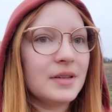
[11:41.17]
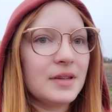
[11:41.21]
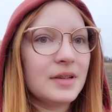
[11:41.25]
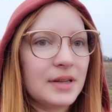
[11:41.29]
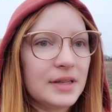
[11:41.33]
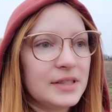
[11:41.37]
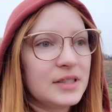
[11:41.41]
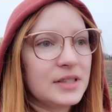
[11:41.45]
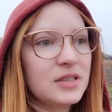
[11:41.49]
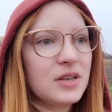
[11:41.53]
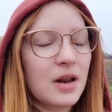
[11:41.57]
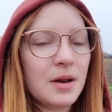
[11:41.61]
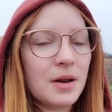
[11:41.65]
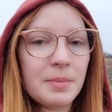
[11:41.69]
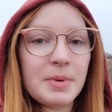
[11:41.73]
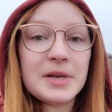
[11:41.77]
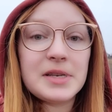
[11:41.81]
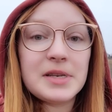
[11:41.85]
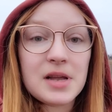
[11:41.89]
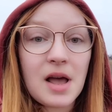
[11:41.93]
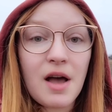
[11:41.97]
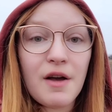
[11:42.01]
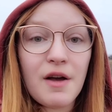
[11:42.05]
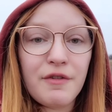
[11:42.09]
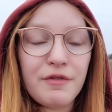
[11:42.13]
it's gonna be
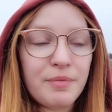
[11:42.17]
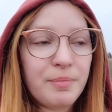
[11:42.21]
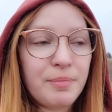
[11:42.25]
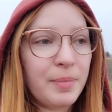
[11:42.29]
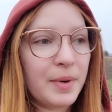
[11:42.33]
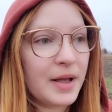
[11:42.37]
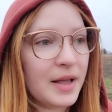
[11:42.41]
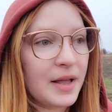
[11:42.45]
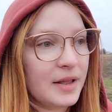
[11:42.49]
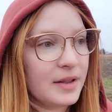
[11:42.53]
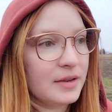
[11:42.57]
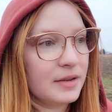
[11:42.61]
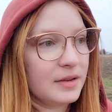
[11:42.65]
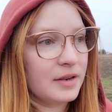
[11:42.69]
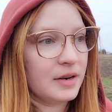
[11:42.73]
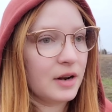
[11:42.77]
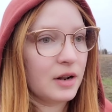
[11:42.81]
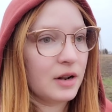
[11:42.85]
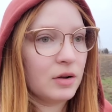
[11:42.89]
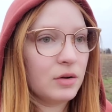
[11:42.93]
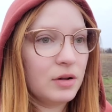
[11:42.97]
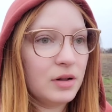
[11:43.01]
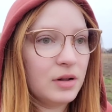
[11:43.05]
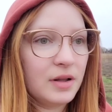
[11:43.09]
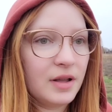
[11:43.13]
tough, but, you
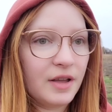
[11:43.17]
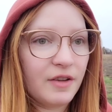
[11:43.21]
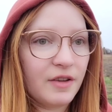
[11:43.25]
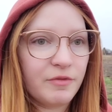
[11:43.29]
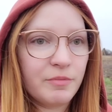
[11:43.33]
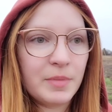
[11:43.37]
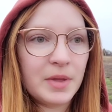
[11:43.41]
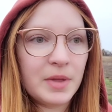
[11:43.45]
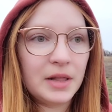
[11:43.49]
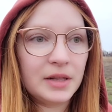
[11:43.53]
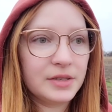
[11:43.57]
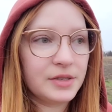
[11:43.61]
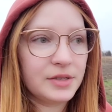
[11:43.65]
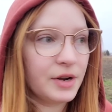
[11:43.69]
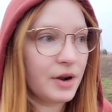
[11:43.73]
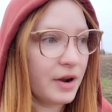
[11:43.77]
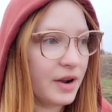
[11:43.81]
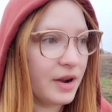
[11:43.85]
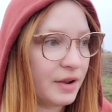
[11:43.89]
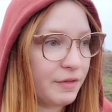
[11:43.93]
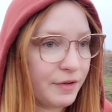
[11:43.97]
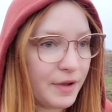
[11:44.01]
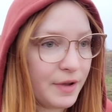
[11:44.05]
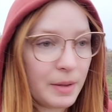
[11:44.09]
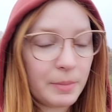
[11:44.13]
know, if
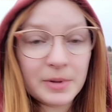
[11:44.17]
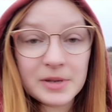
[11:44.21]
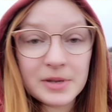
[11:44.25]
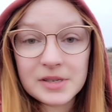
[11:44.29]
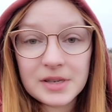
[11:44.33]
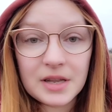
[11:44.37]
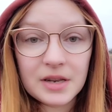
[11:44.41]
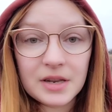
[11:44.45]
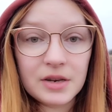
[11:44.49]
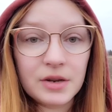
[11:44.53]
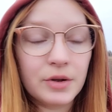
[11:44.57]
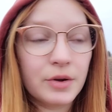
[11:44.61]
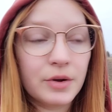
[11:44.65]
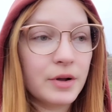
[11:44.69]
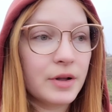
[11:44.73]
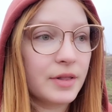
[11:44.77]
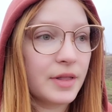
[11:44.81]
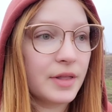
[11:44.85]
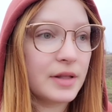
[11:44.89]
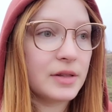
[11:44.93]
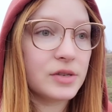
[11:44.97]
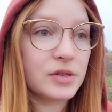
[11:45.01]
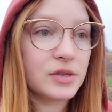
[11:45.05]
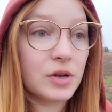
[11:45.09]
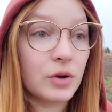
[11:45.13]
military families can do it,
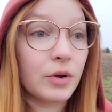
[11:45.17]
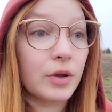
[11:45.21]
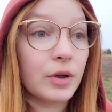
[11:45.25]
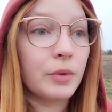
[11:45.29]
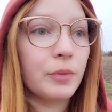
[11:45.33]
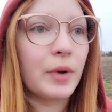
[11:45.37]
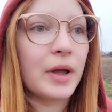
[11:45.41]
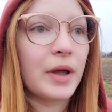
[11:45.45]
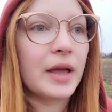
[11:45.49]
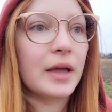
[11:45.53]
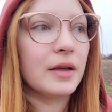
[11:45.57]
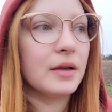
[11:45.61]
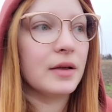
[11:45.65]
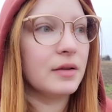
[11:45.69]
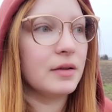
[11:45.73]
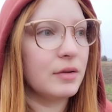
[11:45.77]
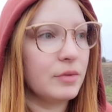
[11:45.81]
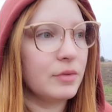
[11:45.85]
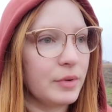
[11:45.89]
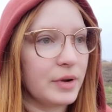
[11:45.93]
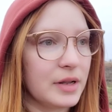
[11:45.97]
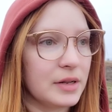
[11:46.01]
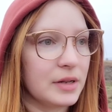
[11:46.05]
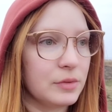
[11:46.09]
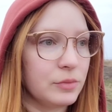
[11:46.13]
then so can we.
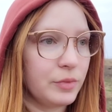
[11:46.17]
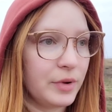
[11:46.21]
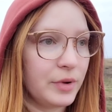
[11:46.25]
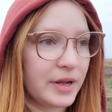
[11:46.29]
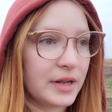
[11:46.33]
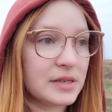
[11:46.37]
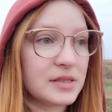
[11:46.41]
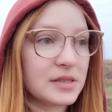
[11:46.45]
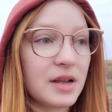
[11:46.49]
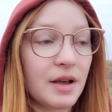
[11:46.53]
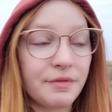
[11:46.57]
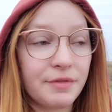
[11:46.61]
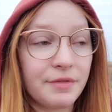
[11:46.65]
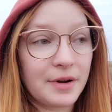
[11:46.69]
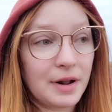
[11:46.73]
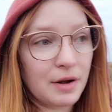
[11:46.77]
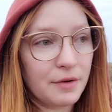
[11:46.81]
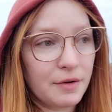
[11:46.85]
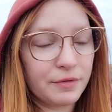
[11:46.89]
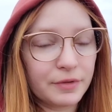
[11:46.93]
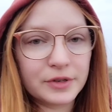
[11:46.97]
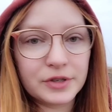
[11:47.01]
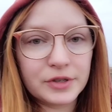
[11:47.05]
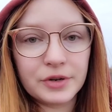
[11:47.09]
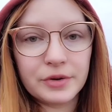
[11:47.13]
We can tough it out
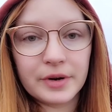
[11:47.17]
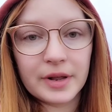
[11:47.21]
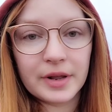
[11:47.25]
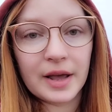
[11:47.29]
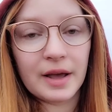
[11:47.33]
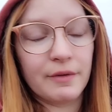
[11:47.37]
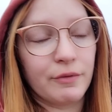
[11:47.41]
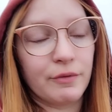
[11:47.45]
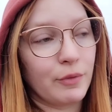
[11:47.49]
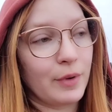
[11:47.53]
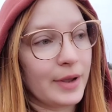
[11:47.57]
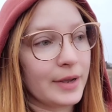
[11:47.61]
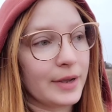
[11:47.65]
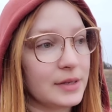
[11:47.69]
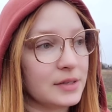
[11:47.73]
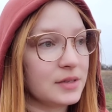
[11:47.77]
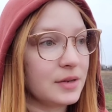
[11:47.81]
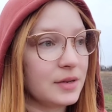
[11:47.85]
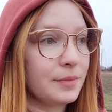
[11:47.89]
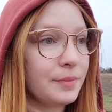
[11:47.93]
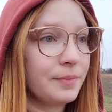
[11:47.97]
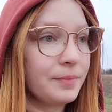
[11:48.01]
for 2.5 weeks.